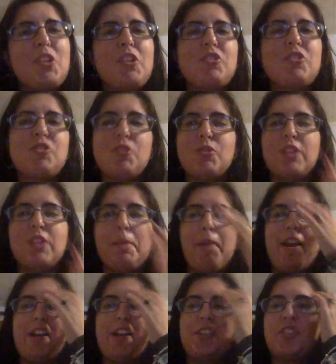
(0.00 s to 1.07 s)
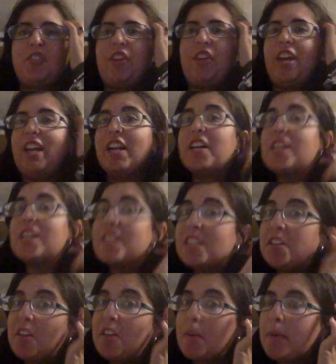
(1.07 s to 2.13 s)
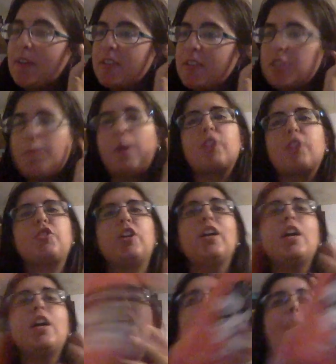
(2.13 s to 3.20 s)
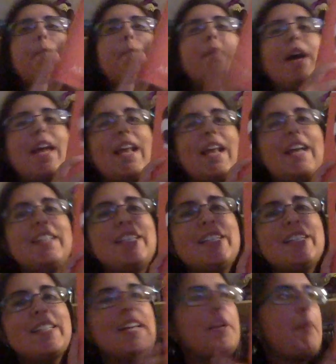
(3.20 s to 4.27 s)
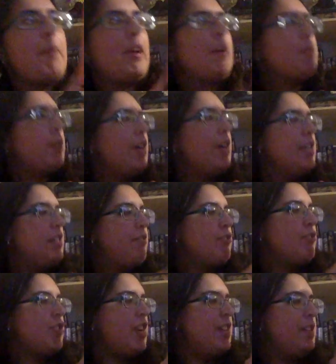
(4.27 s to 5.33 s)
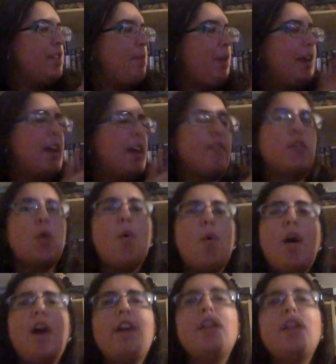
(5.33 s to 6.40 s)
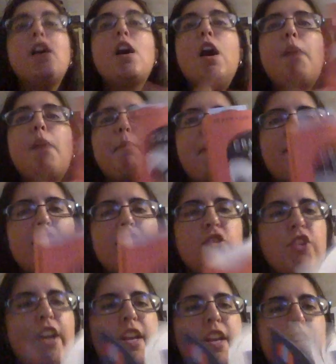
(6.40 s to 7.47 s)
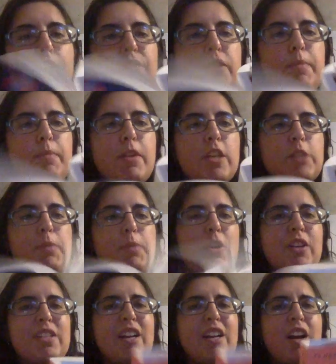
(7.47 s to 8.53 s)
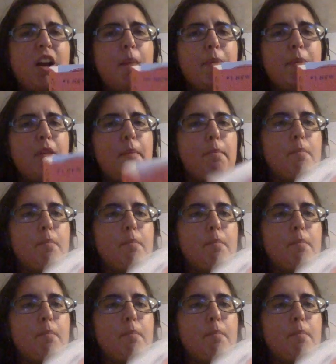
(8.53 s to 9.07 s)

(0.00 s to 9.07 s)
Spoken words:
choosing my next read, and it is a little bit of a departure, but I did decide to pick up Crazy Rich Asian by Kevin Kwan. My friend Shannon gifted me these books like a couple of